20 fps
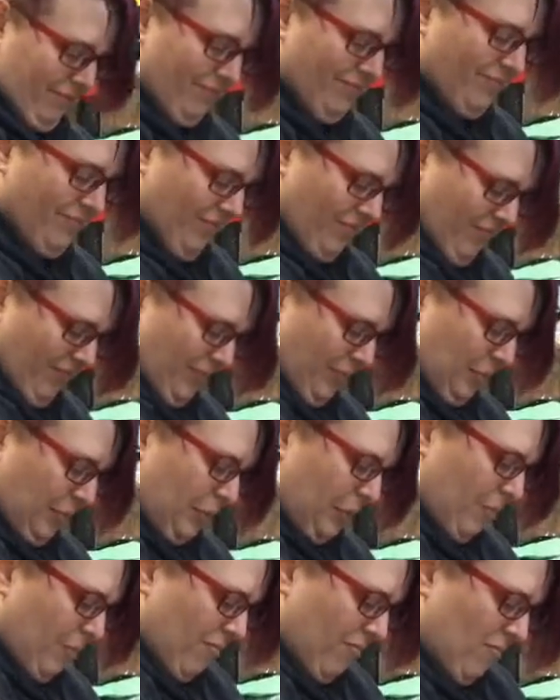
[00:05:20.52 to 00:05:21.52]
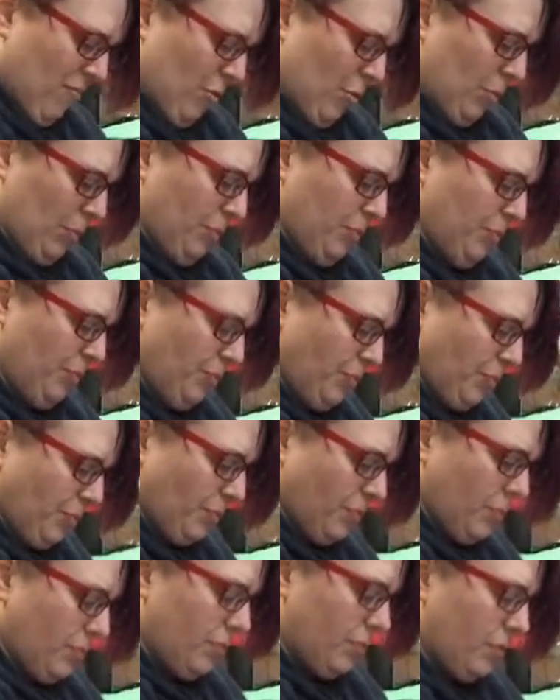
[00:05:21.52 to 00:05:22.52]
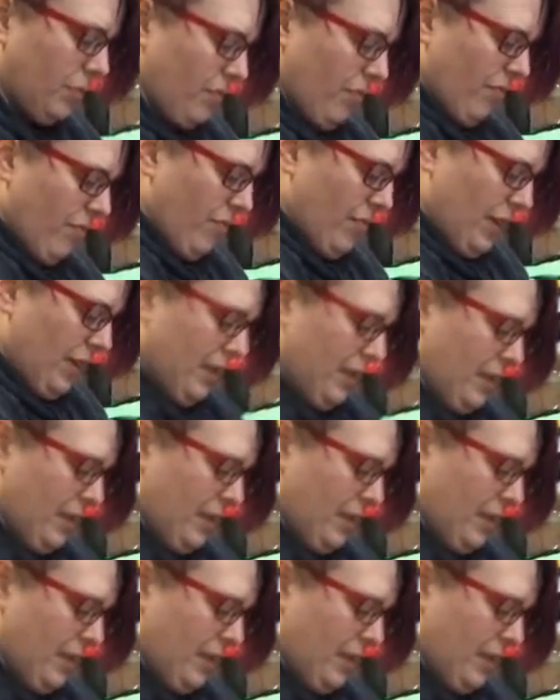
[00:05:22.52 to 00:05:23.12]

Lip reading: and eat them, it has the very same consistency, same taste.